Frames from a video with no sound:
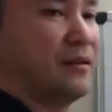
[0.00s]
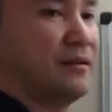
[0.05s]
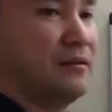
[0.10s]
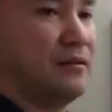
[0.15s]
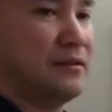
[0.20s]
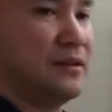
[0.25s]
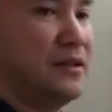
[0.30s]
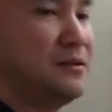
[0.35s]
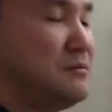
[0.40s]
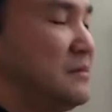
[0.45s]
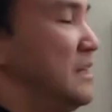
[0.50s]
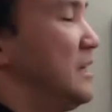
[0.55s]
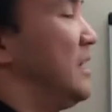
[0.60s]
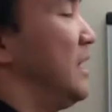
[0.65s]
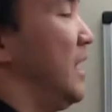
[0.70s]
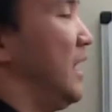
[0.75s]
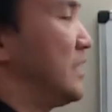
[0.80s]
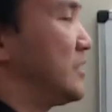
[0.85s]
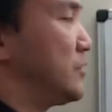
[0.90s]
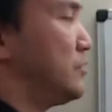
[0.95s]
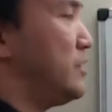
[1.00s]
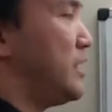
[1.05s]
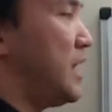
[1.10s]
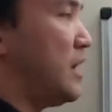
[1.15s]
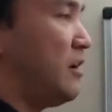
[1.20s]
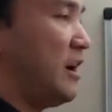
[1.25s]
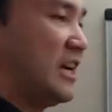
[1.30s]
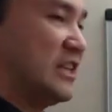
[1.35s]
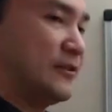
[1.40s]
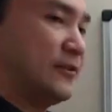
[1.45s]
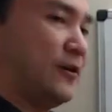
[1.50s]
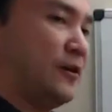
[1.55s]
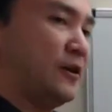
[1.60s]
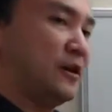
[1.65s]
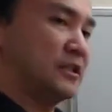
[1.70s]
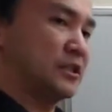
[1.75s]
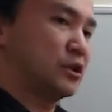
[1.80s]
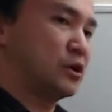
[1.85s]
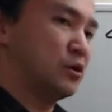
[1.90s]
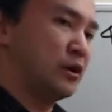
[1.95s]
Okay, and so now as
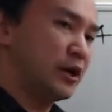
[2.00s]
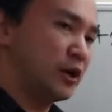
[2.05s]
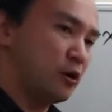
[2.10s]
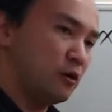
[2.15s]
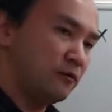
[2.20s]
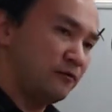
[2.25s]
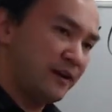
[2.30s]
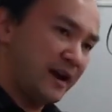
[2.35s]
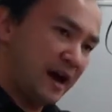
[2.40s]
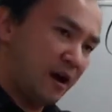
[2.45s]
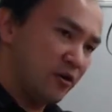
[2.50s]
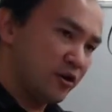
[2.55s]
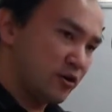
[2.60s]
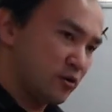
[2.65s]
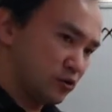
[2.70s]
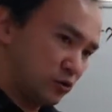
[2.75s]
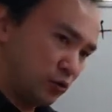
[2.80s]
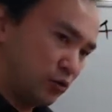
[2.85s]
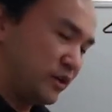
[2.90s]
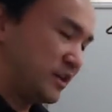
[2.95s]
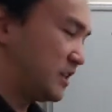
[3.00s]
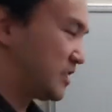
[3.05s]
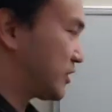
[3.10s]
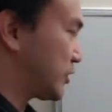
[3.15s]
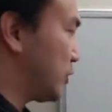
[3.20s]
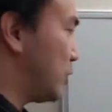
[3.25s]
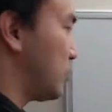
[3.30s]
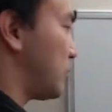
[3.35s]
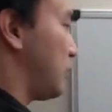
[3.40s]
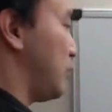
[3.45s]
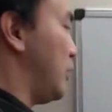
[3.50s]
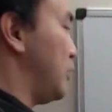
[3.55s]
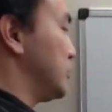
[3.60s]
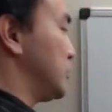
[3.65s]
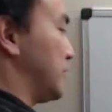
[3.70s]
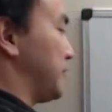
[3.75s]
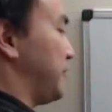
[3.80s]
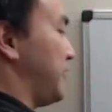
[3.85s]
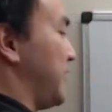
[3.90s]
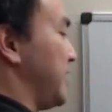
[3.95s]
far as critical values, we are so close
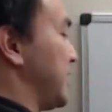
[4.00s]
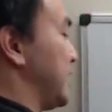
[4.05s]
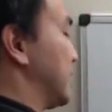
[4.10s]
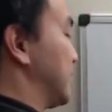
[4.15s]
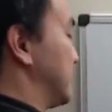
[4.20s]
of finding it.